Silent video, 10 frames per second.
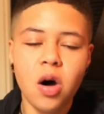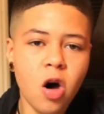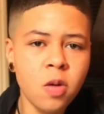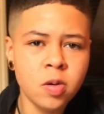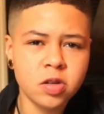
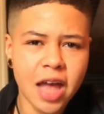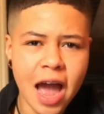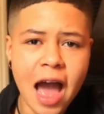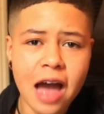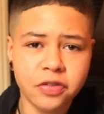almost
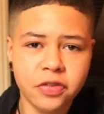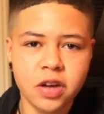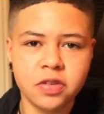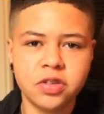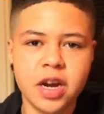half
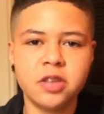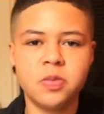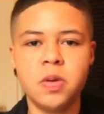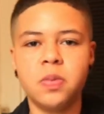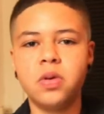of trans
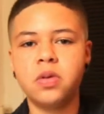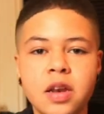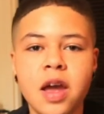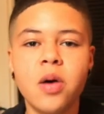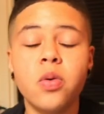people.
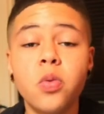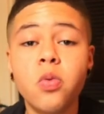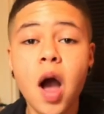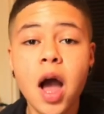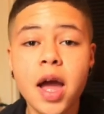Now,
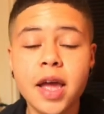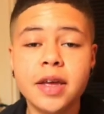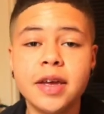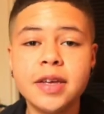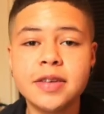
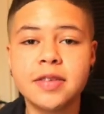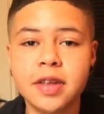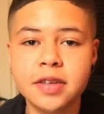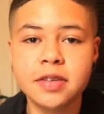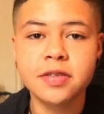why is
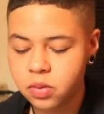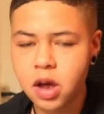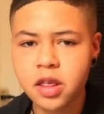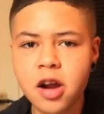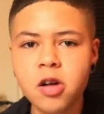this?
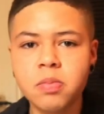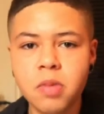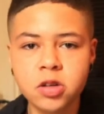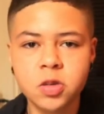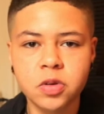Well, there are
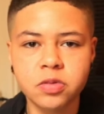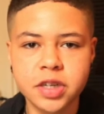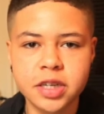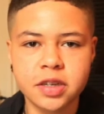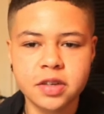multiple
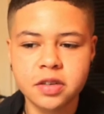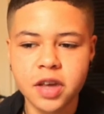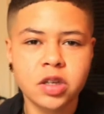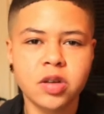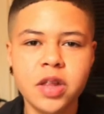reasons.
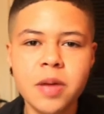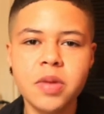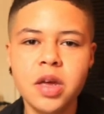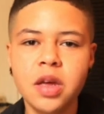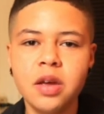So let
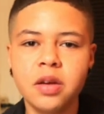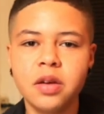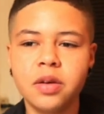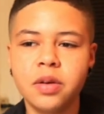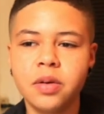me
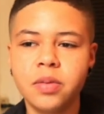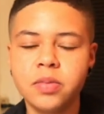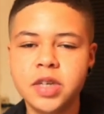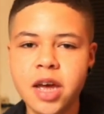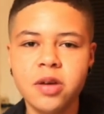
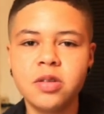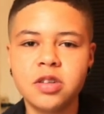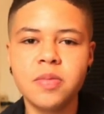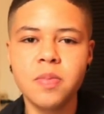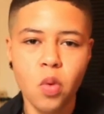tell you
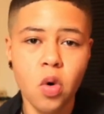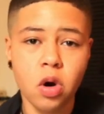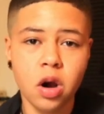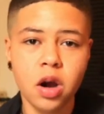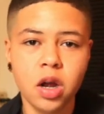some
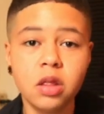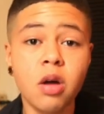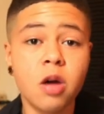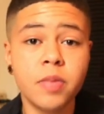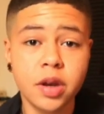more
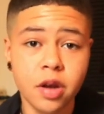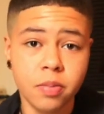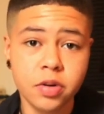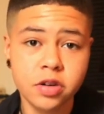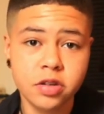alarming
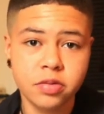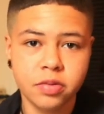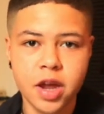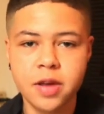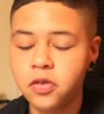numbers,
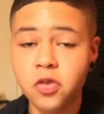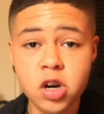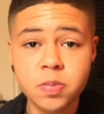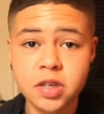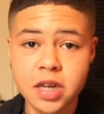right?
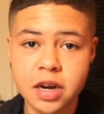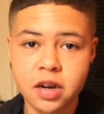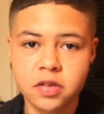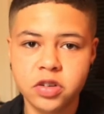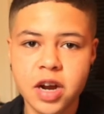
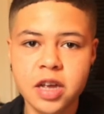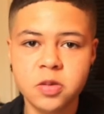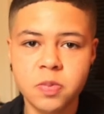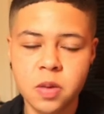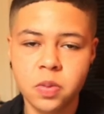40% of
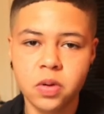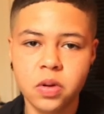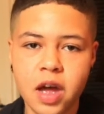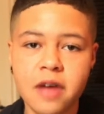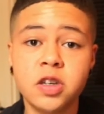trans
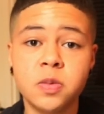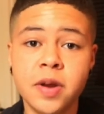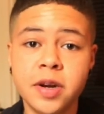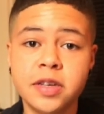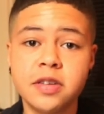people have
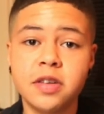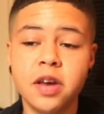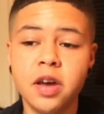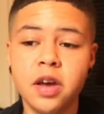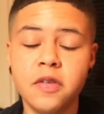experienced
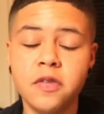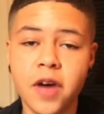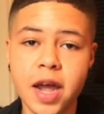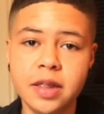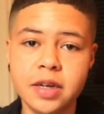
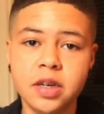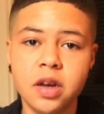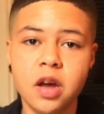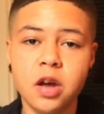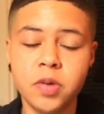violent
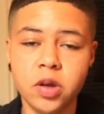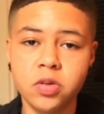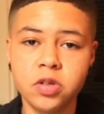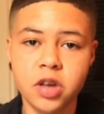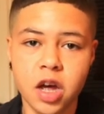
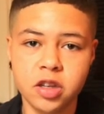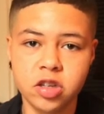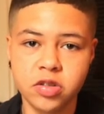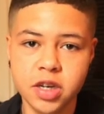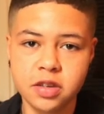abuse on the
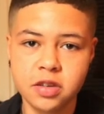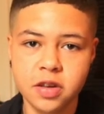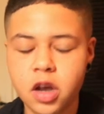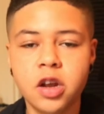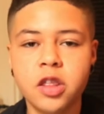
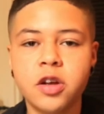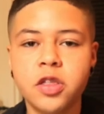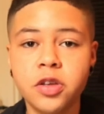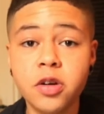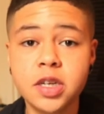streets. Another
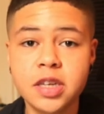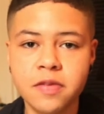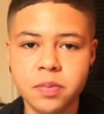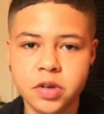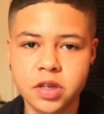
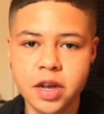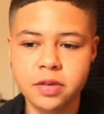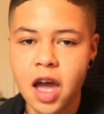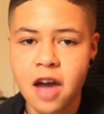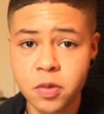
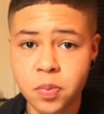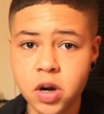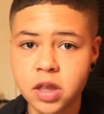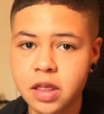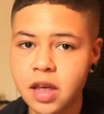37% have
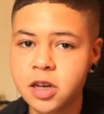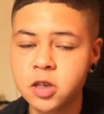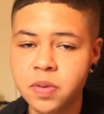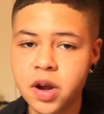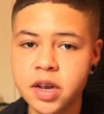reported that they
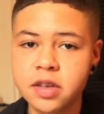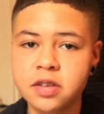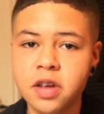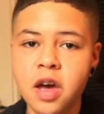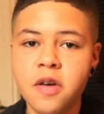
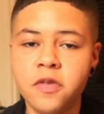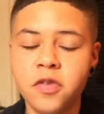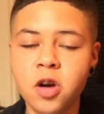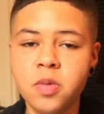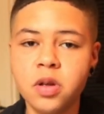experience
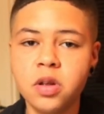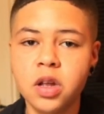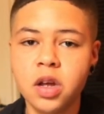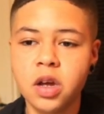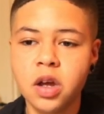verbal
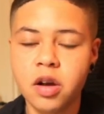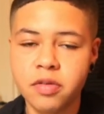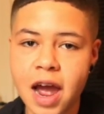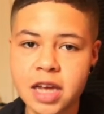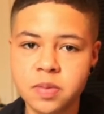
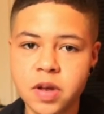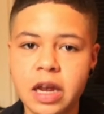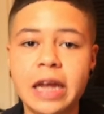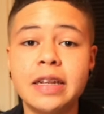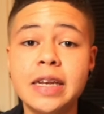
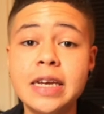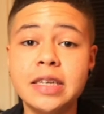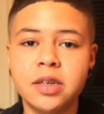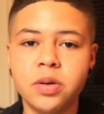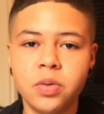harassment at
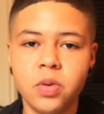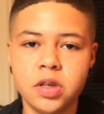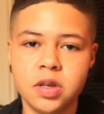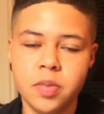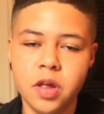least
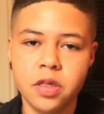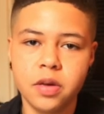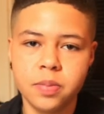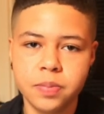once a month.